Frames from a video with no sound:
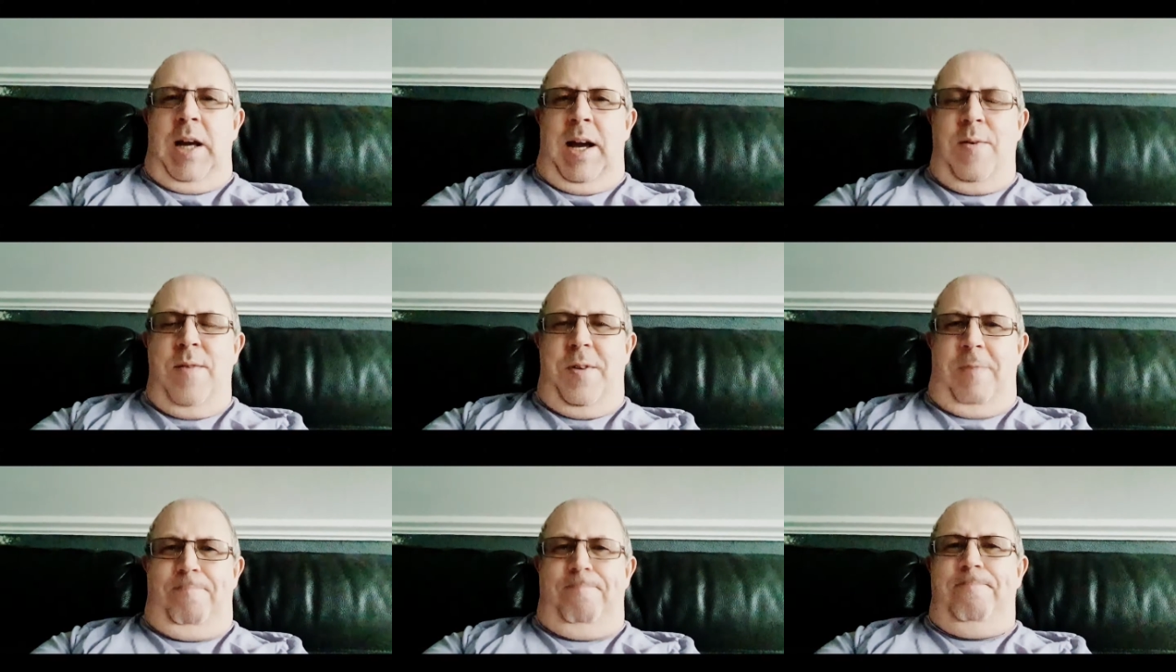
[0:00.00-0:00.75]

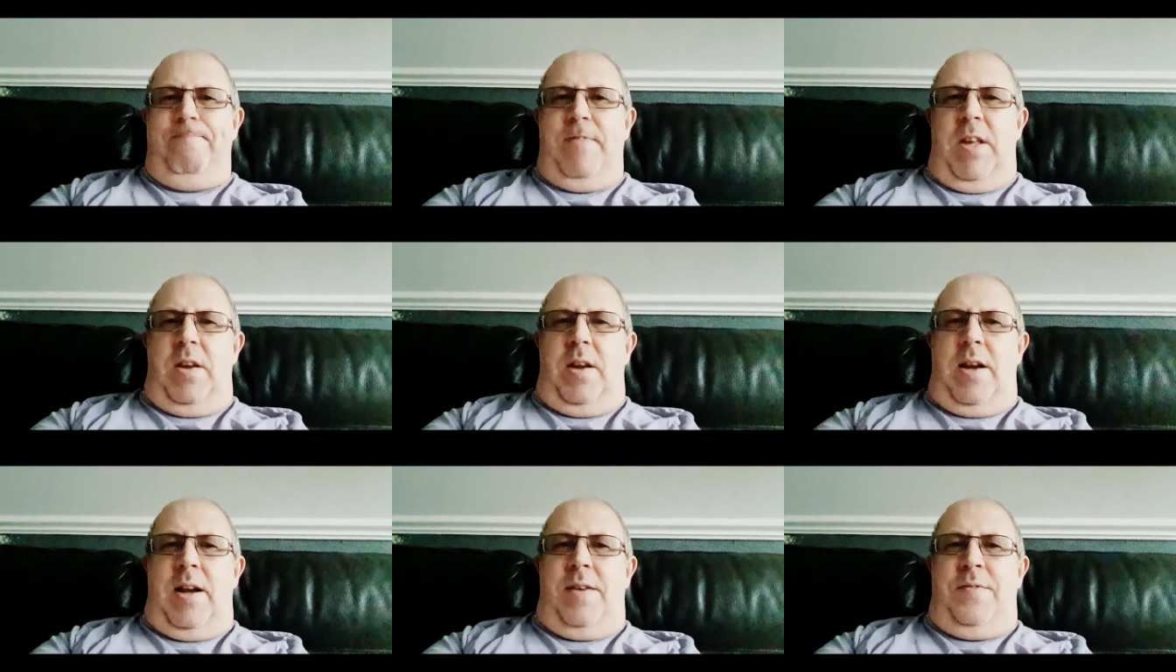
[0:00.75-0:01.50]
However,
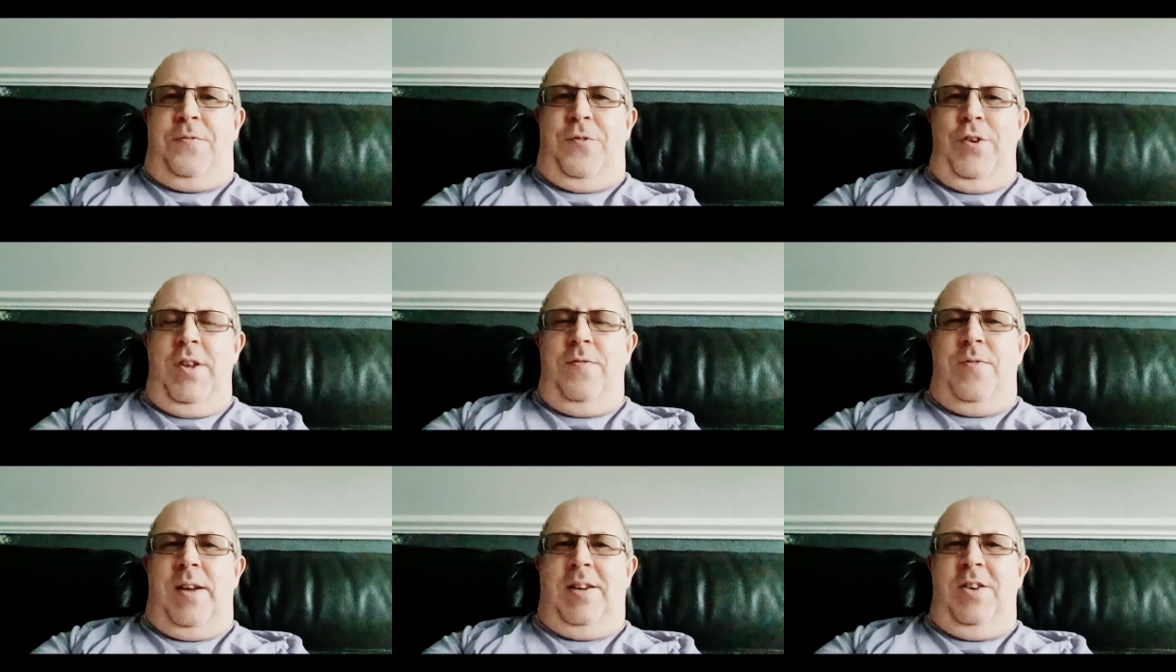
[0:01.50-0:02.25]
I
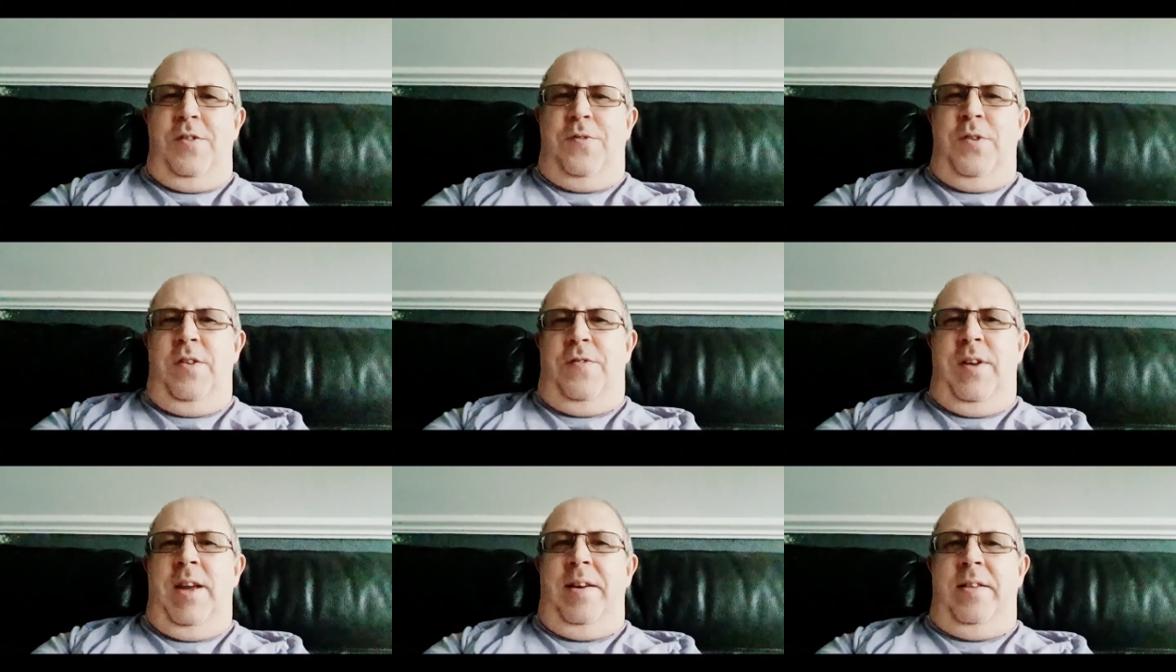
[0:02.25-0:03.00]
funny, I got a funny
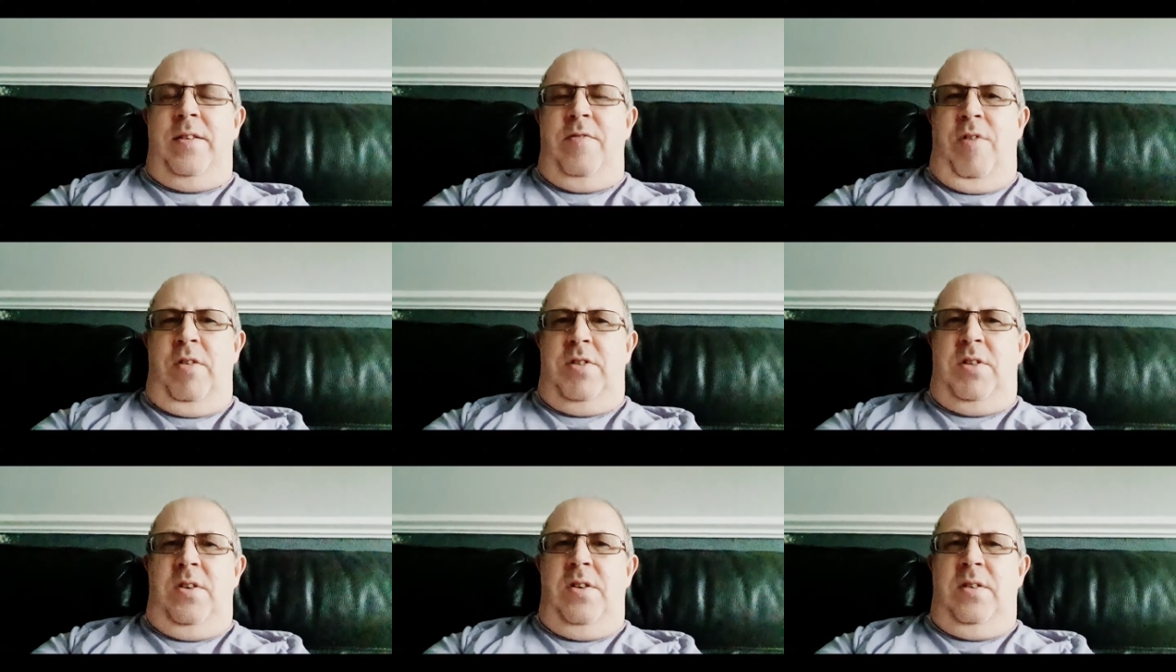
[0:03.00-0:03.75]
feeling that
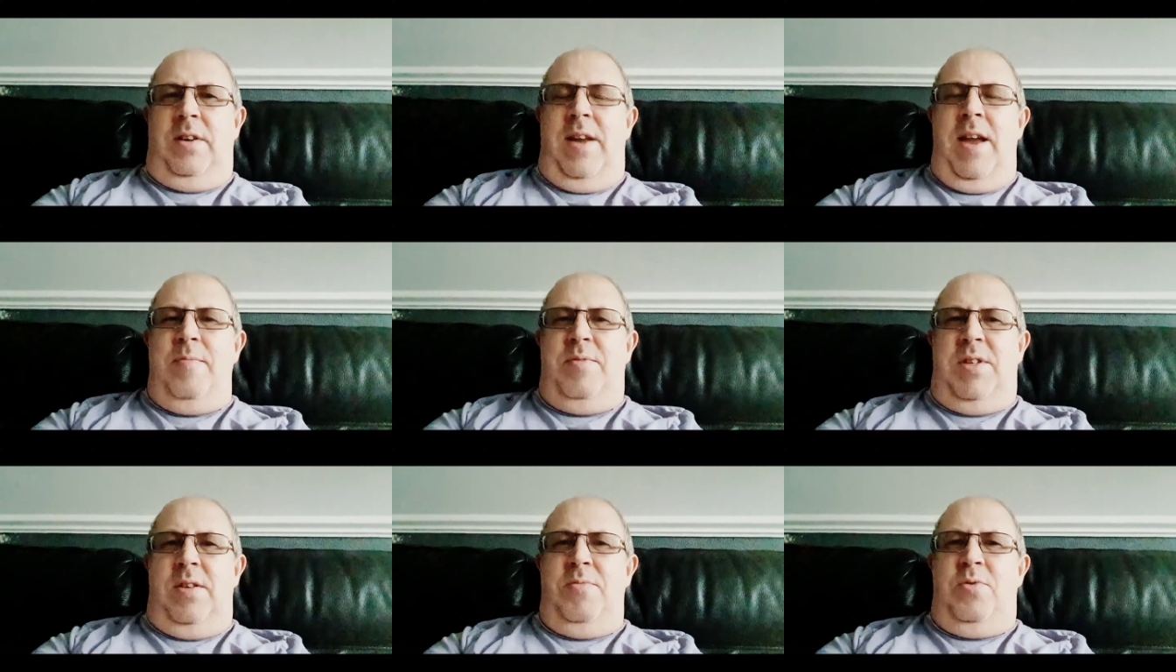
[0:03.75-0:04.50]
Rockstar
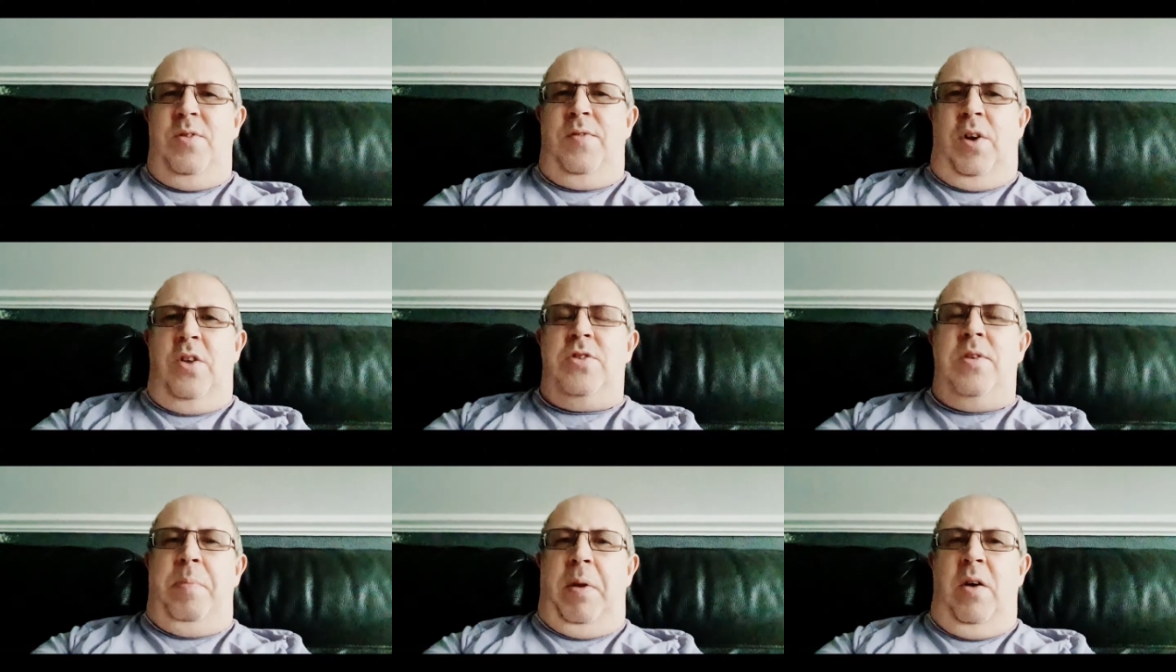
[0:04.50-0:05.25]
Games seem to have
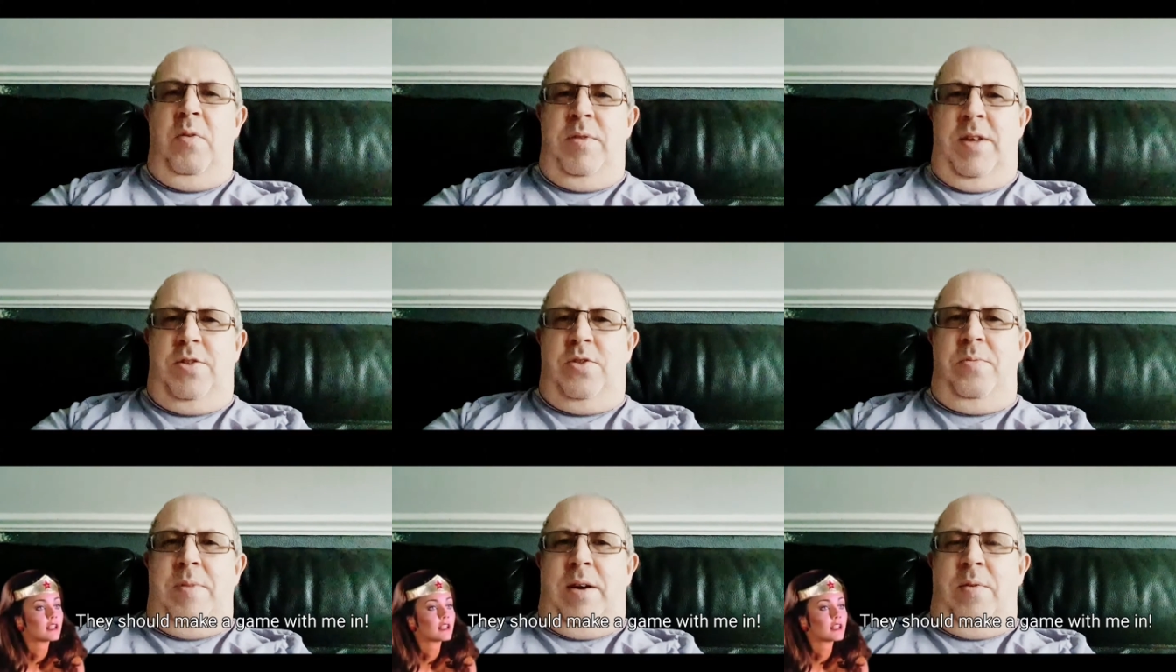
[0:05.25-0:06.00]
lost the plot with it
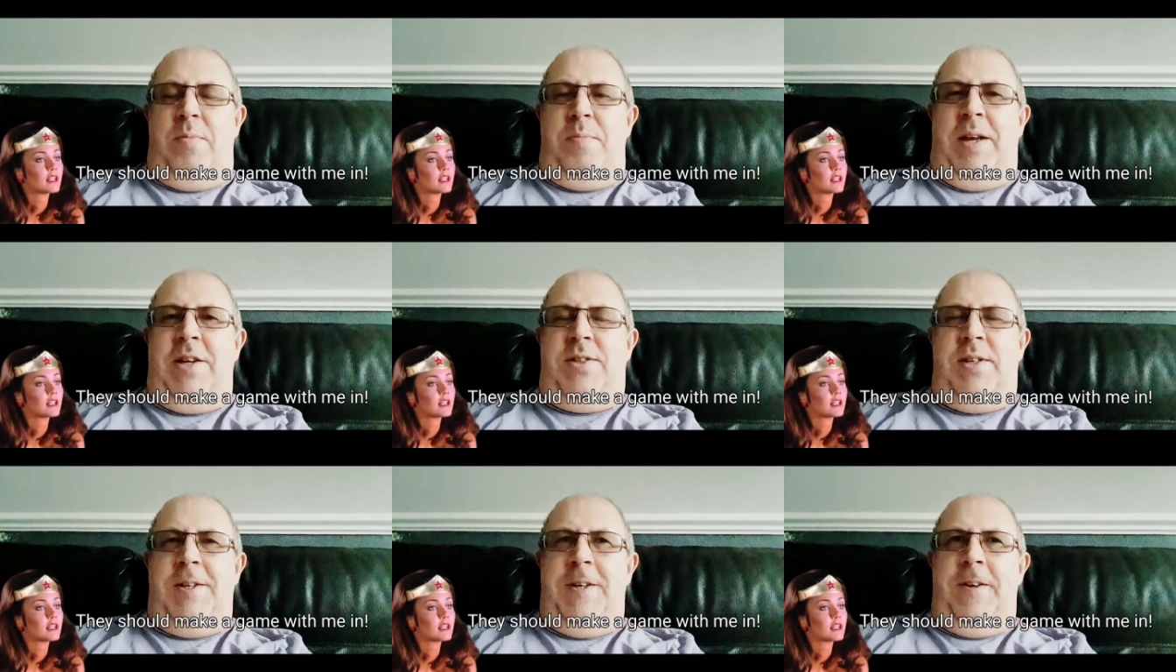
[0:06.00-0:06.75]
somehow
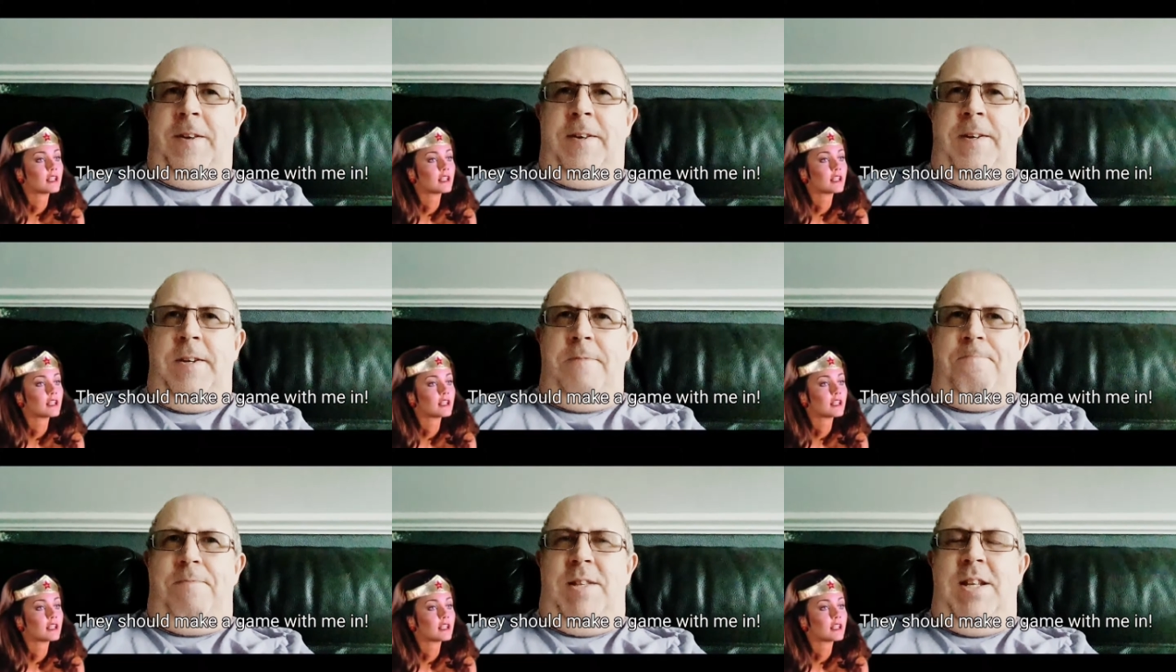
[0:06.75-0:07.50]
because
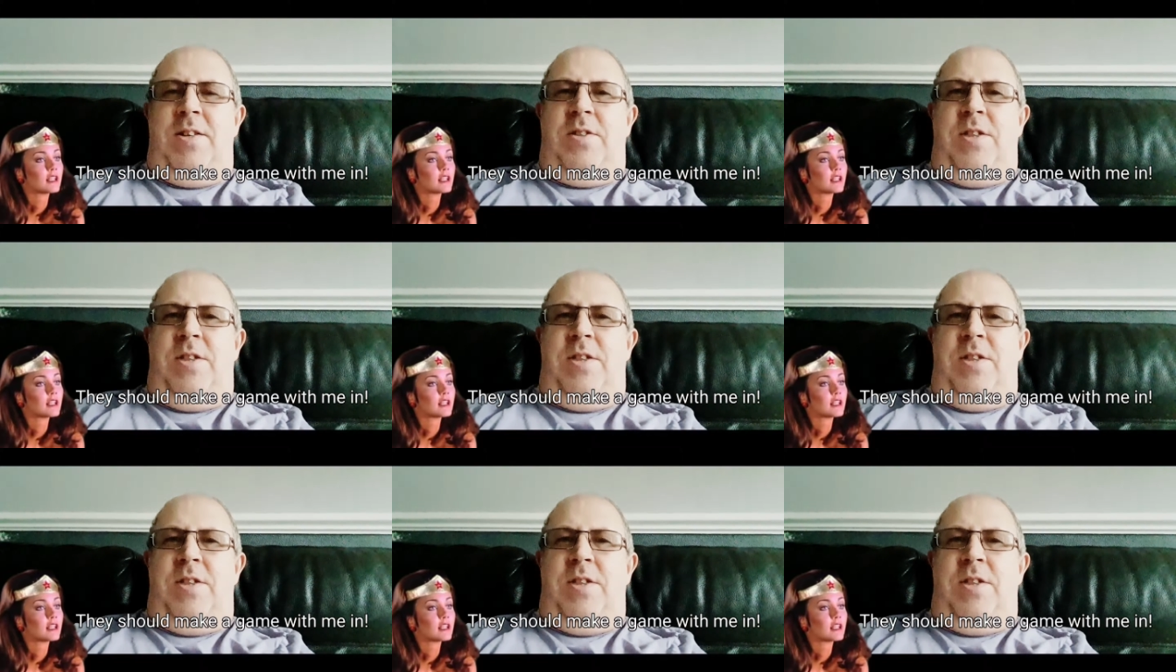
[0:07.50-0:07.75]
the,